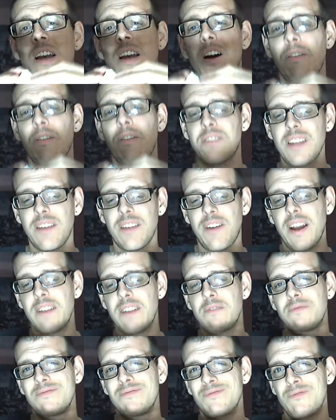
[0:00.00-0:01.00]
Obviously, I've had to
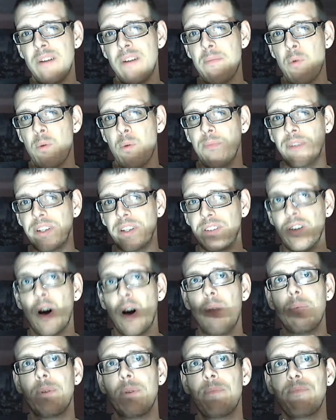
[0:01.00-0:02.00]
rip open the
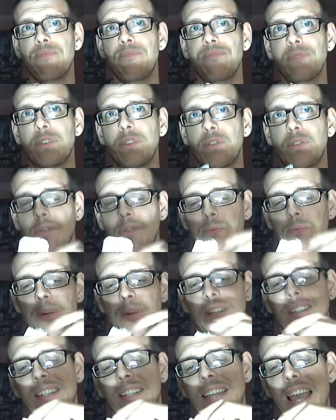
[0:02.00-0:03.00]
top, so to speak,
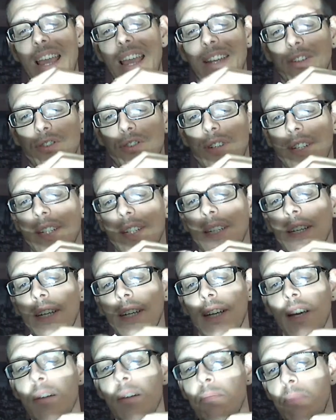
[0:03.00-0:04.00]
to get into it,
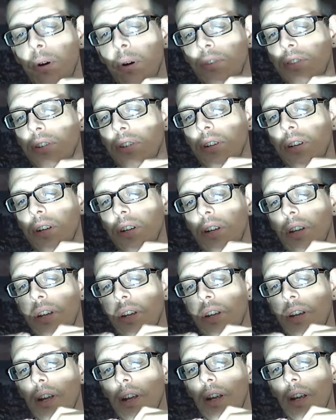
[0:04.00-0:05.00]
but
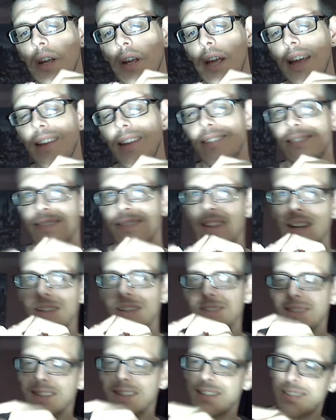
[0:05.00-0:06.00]
it is
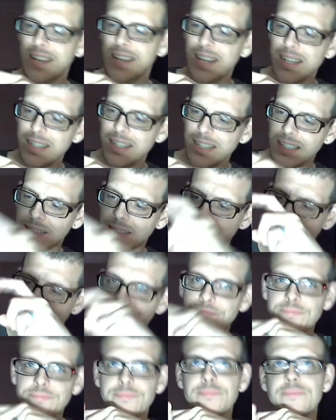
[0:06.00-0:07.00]
nice. It's like a little,
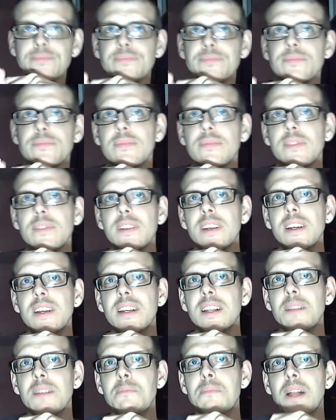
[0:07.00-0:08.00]
a
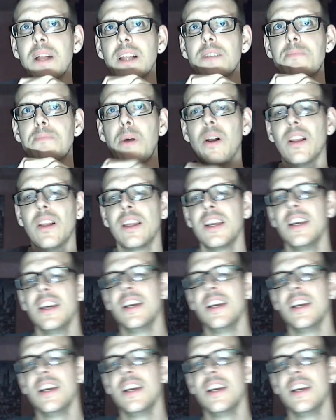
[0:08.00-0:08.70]
little milk bottle.